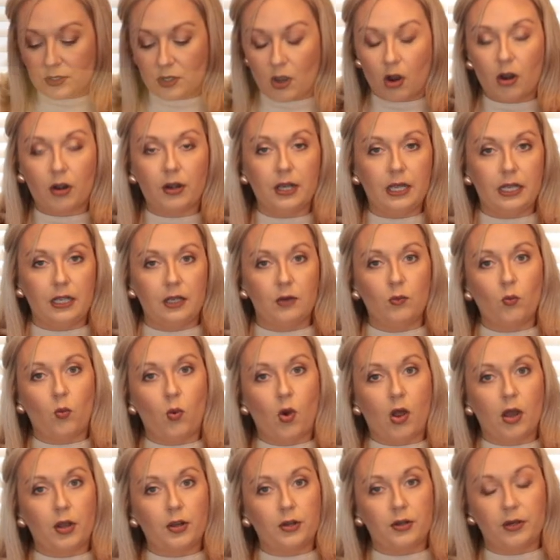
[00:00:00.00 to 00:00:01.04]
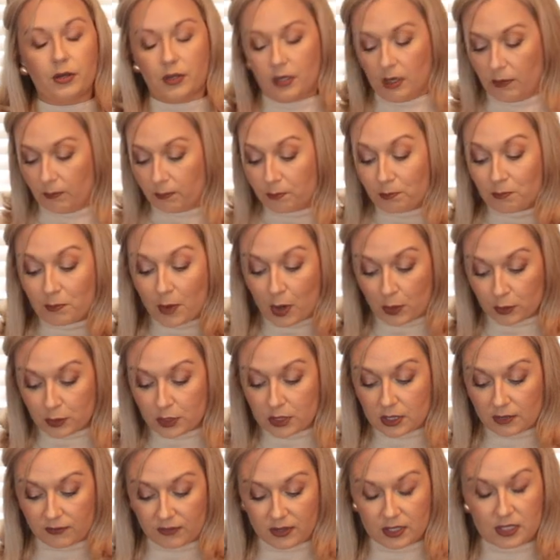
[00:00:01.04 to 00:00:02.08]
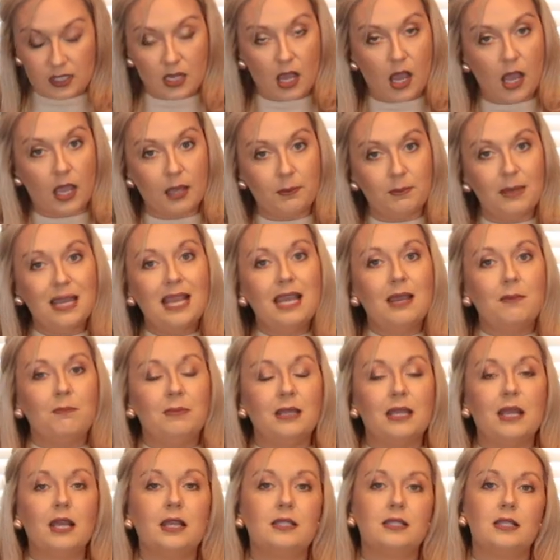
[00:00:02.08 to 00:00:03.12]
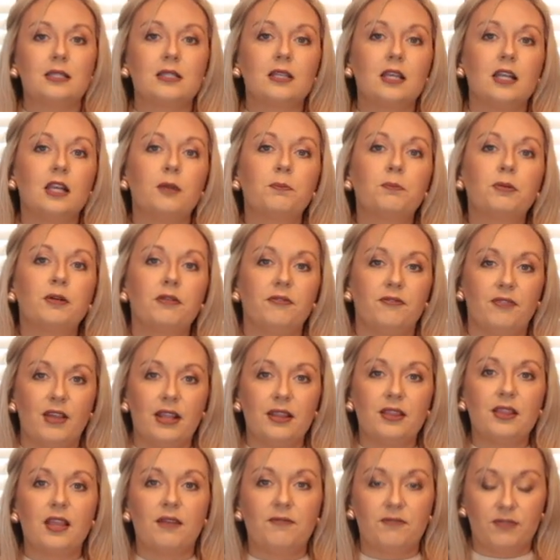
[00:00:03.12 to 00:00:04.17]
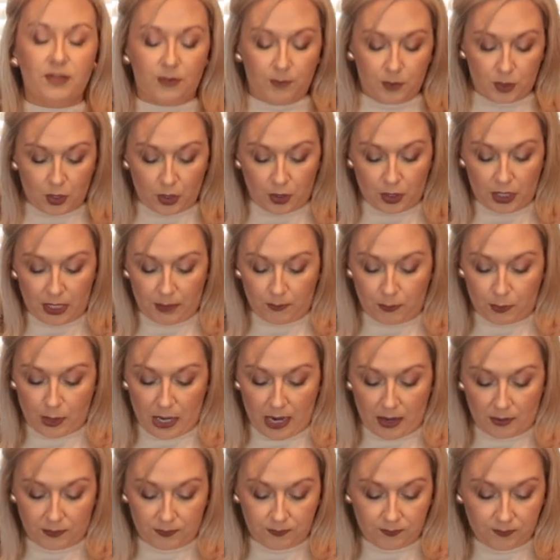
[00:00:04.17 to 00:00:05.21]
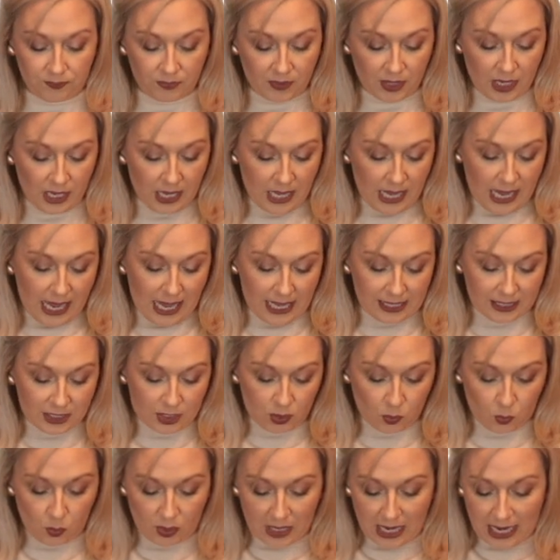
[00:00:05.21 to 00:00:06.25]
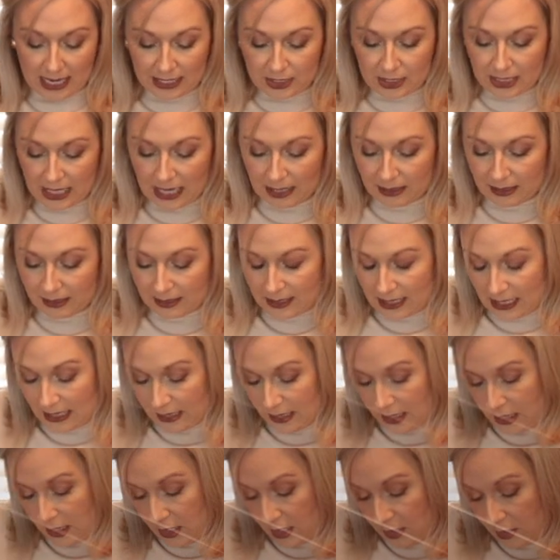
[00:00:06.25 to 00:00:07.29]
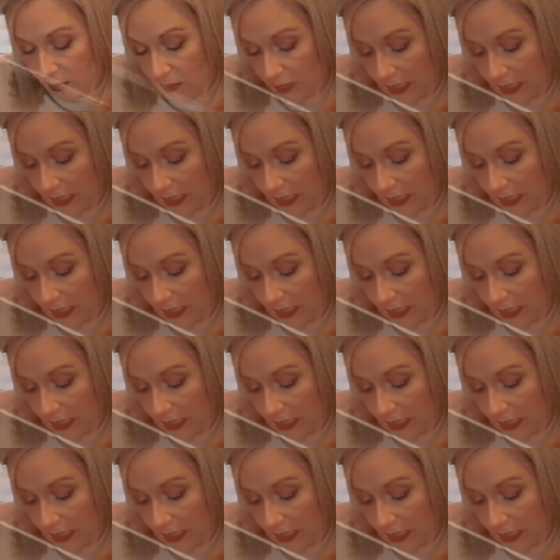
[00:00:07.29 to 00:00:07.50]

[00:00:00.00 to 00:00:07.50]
are in water most of the time because it's gonna prevent them from turning brown. And so what I tend, tend to do